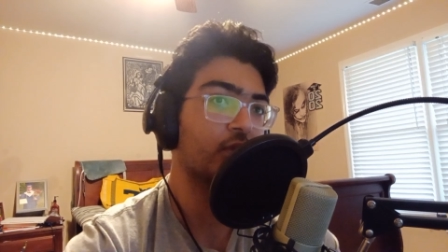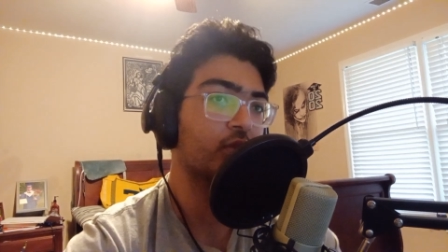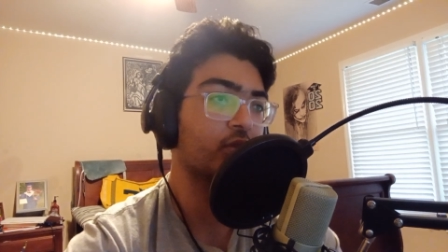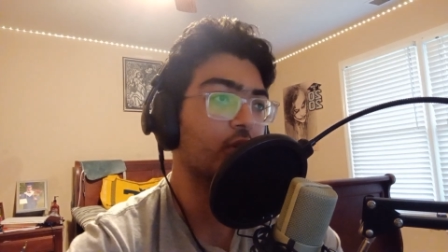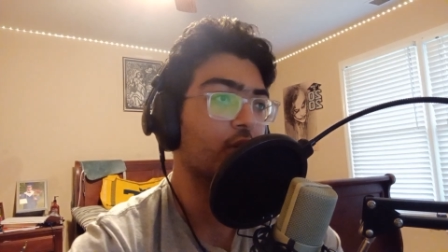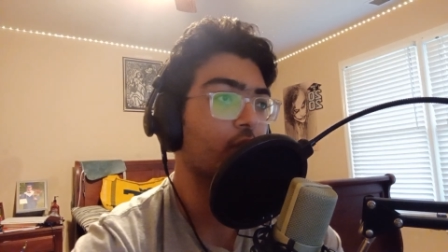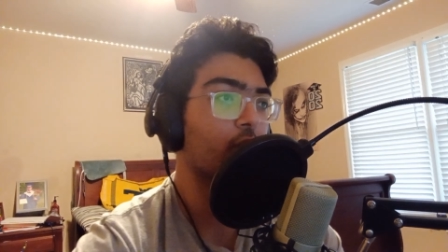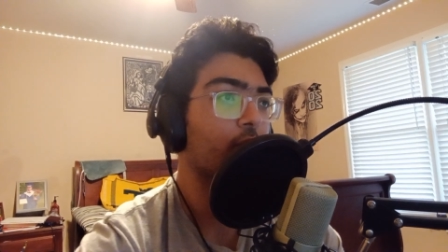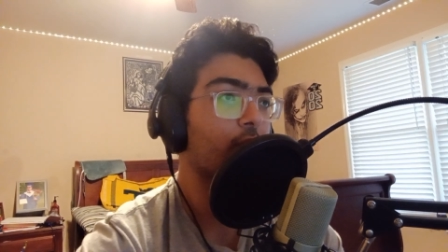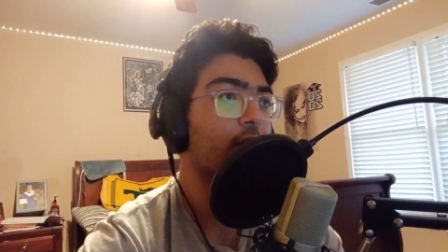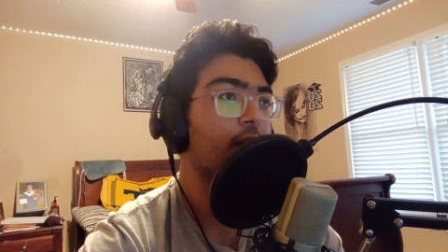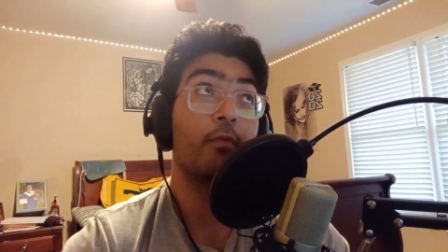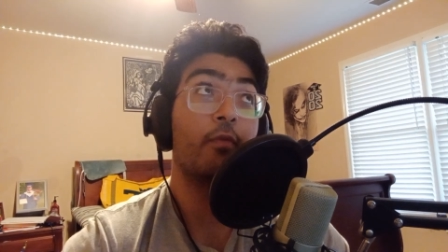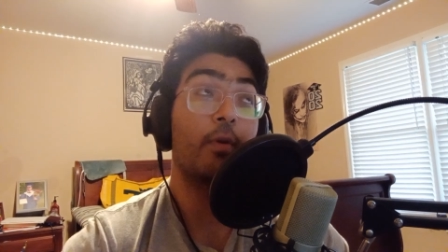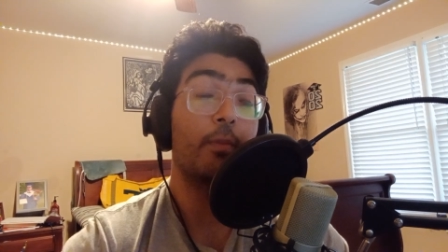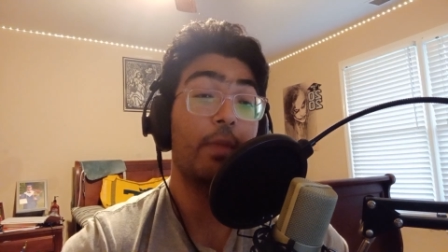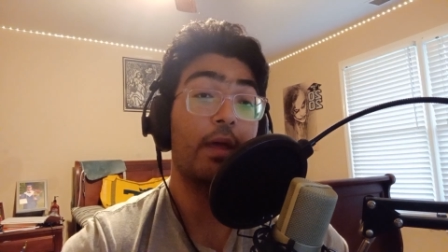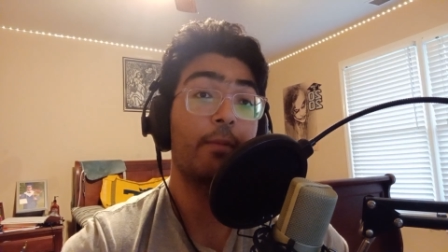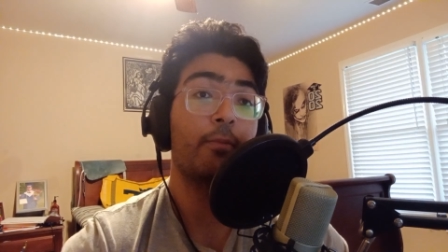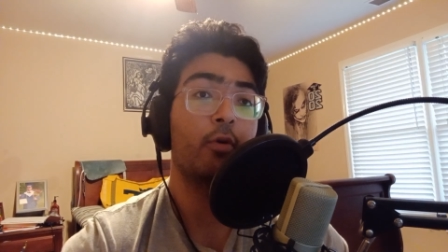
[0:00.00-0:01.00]
So
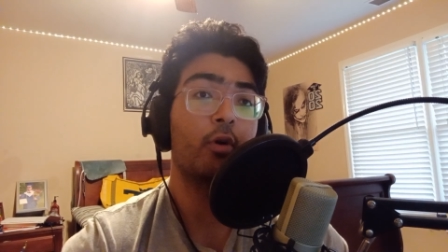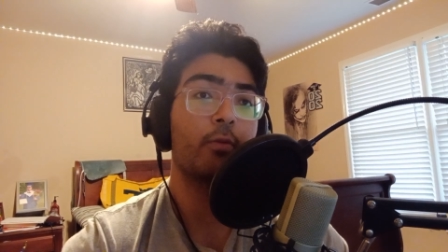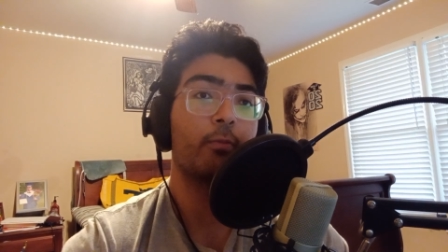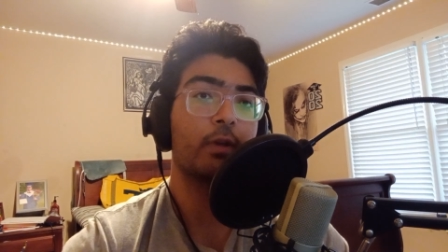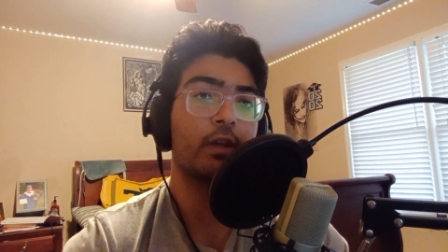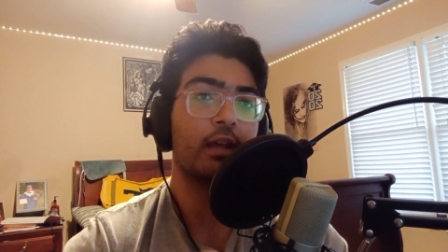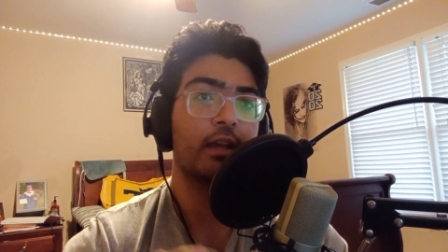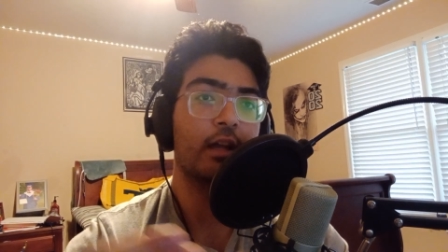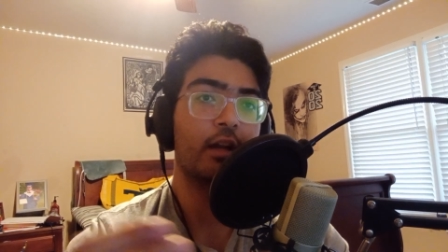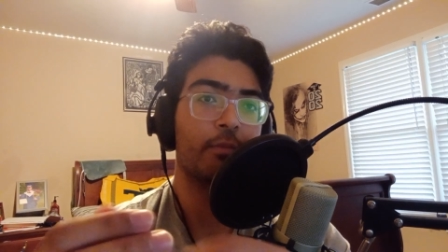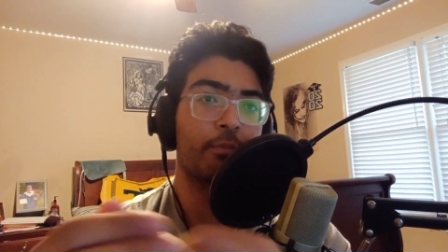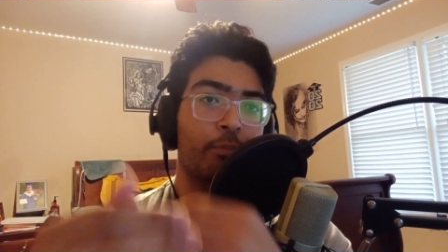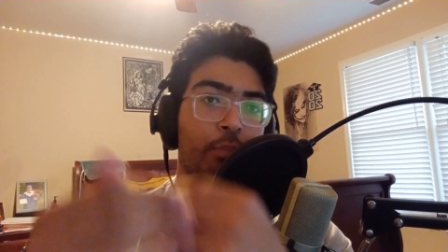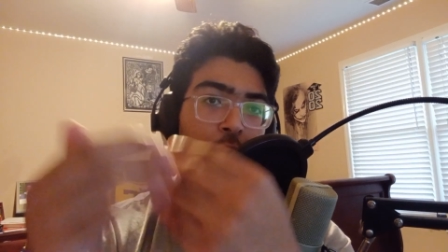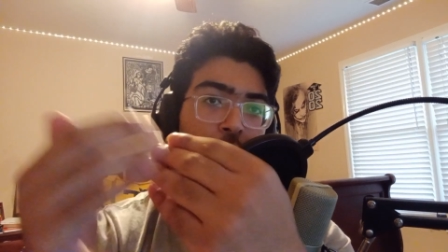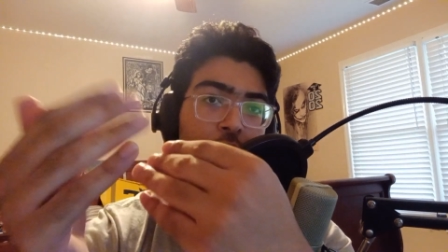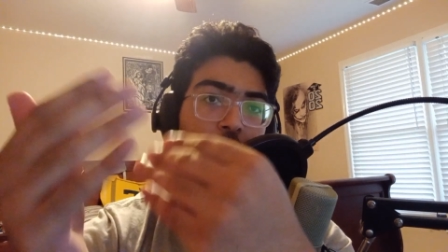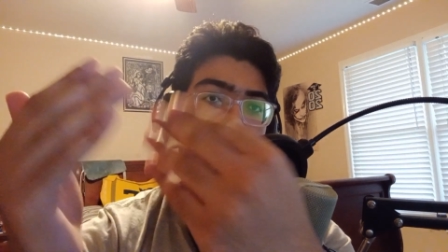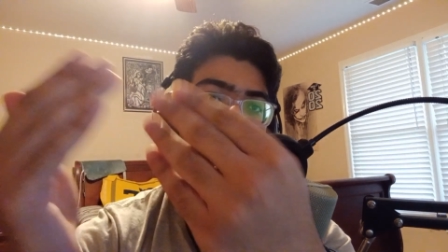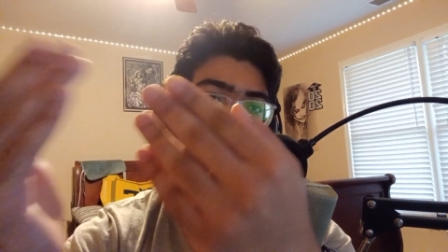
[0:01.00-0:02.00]
from that point, we can kind of
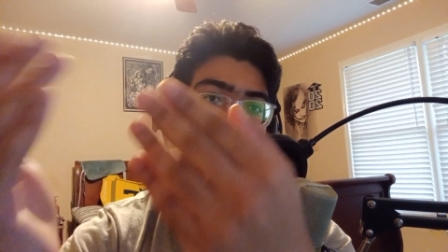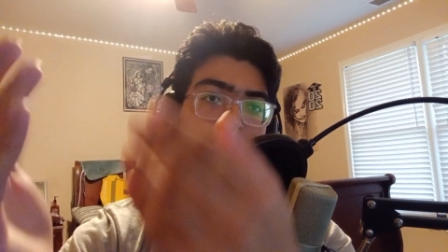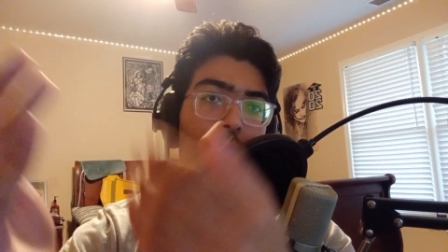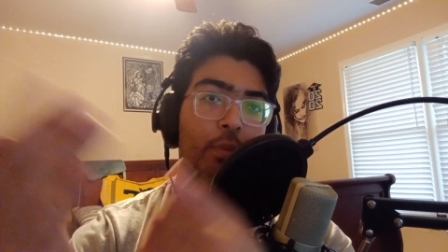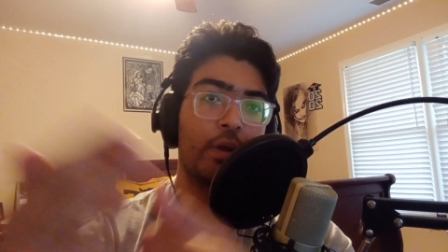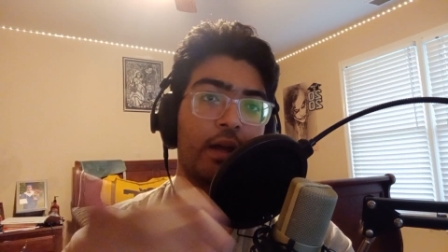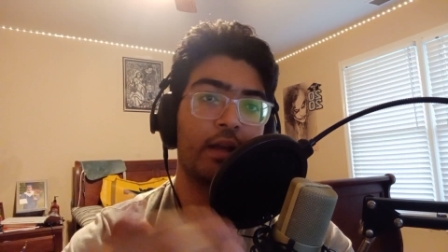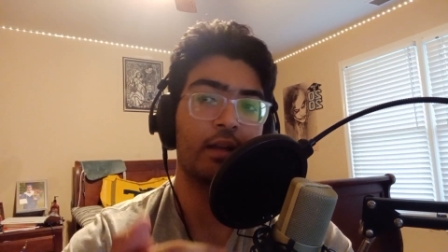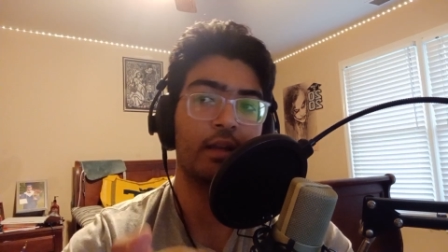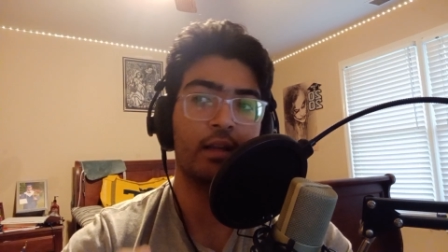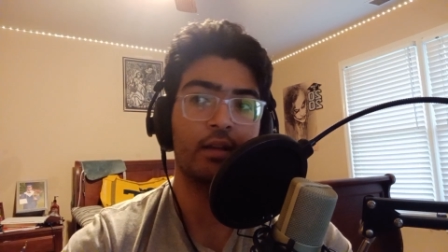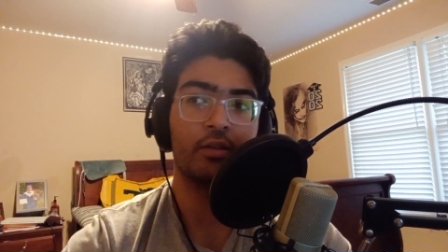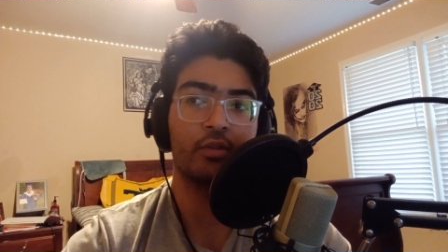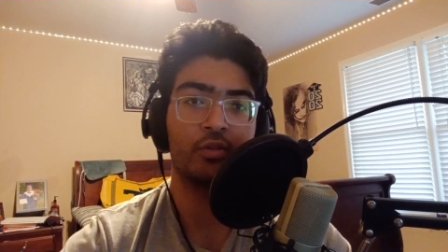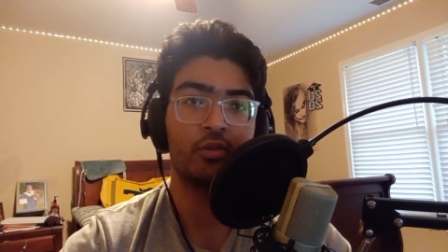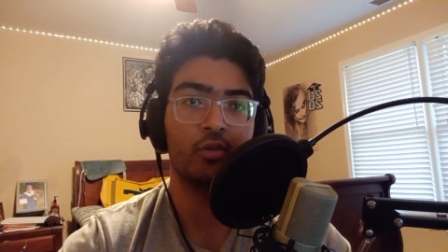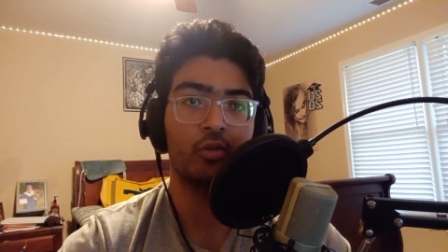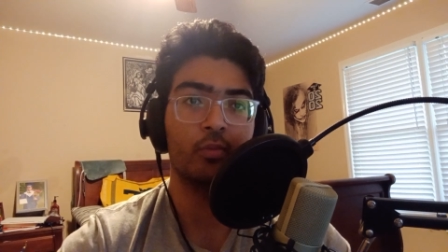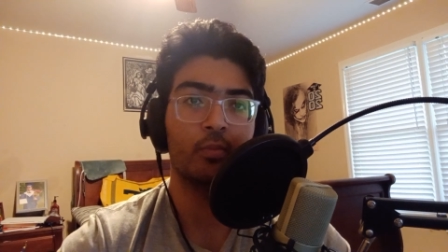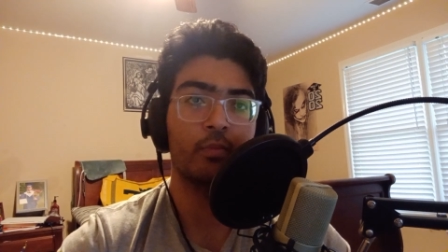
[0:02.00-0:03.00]
build on from that and
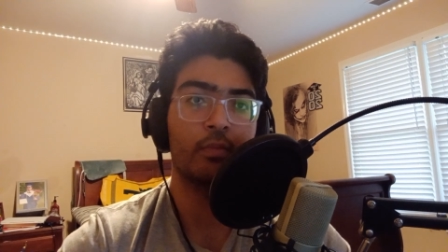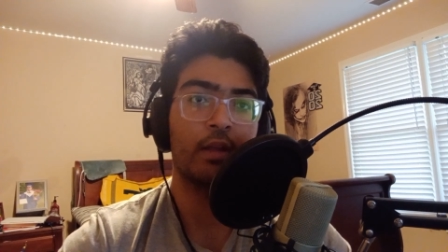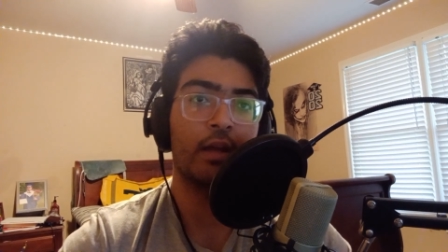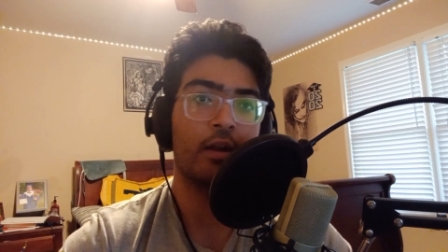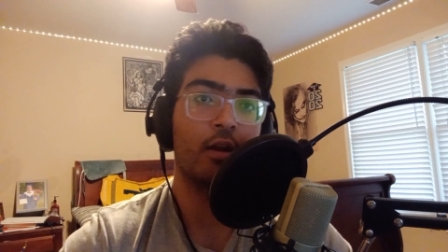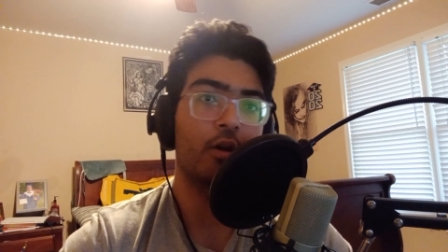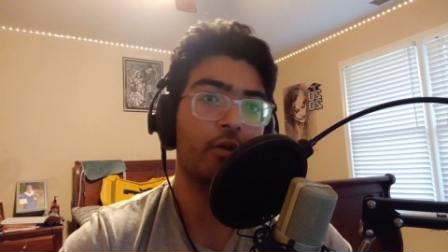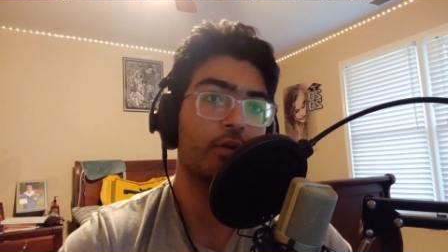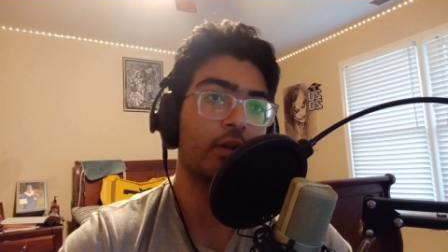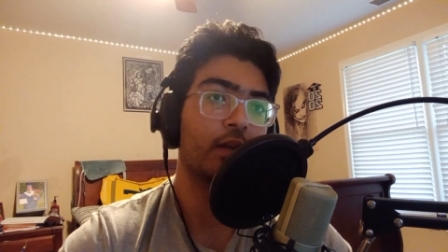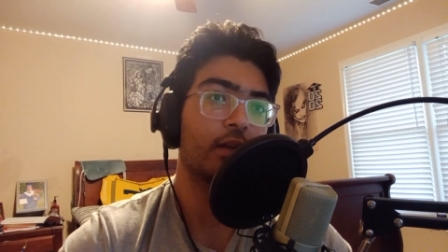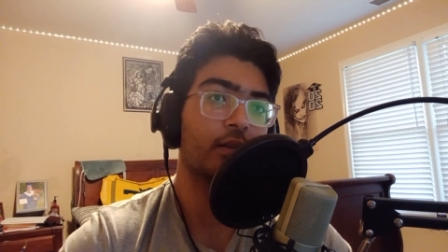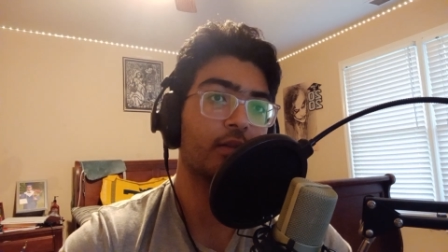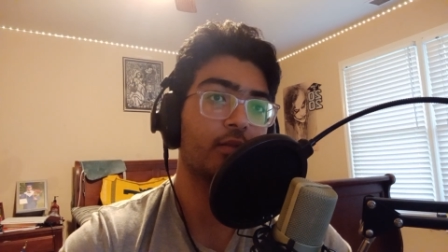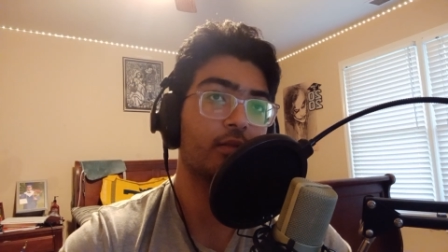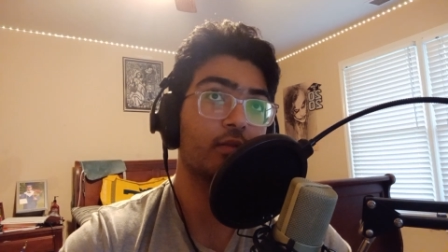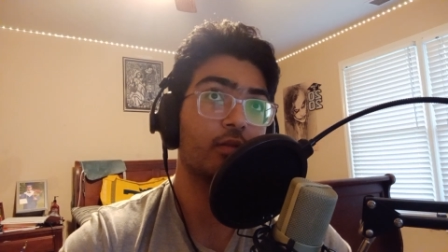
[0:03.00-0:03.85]
assume that, okay,